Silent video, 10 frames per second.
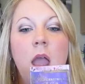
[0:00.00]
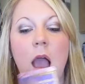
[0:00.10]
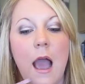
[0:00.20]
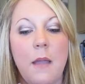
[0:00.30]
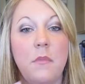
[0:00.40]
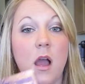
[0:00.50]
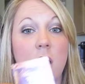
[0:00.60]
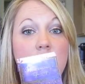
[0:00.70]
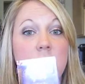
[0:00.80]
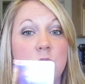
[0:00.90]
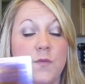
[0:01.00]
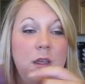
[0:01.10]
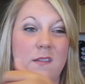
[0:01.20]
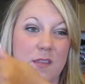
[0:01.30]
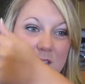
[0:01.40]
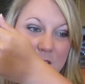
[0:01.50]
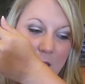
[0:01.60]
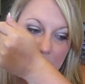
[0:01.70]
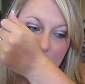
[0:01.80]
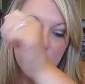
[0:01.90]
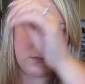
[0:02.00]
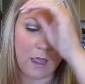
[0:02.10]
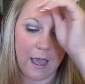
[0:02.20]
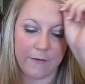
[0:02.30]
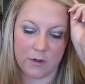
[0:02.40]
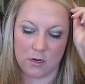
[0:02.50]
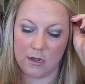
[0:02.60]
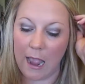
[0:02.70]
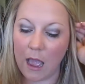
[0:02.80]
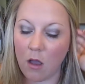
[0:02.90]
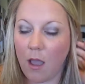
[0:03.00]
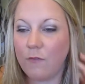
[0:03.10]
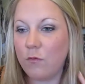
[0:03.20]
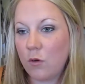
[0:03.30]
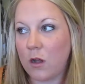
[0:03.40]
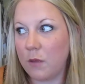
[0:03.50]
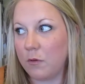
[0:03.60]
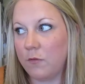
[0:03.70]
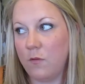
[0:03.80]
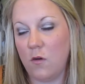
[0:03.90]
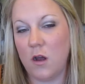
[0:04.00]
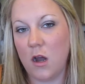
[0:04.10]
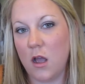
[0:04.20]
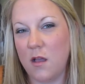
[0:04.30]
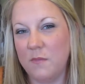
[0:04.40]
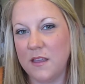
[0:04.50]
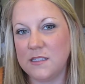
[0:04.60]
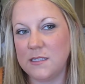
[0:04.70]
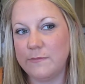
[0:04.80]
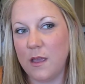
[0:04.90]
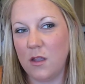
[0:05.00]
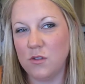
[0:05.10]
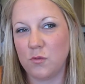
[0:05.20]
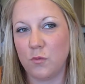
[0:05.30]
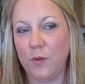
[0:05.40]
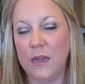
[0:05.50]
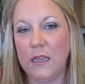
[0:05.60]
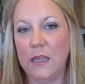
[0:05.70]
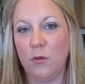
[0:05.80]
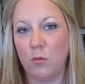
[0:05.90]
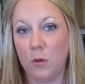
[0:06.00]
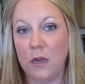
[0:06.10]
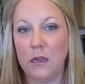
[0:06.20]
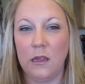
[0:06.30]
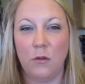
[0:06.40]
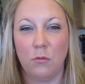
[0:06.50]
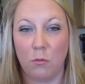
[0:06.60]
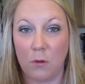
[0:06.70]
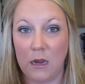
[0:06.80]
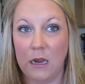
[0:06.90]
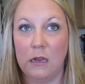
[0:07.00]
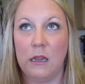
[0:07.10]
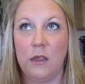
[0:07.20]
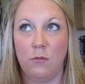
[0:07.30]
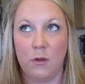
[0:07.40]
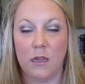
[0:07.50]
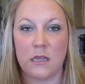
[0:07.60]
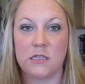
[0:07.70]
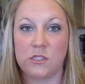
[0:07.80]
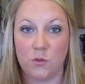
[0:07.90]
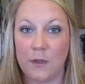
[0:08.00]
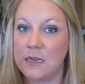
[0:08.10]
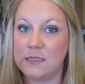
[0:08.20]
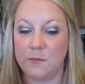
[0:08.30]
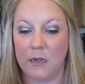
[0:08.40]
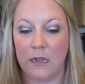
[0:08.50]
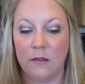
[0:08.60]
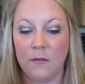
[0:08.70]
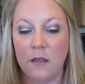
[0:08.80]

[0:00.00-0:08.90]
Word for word: I'm not a huge fan of this scent. I have it on now. I've worn it before. Um, it smells really, really, really, really sweet to me.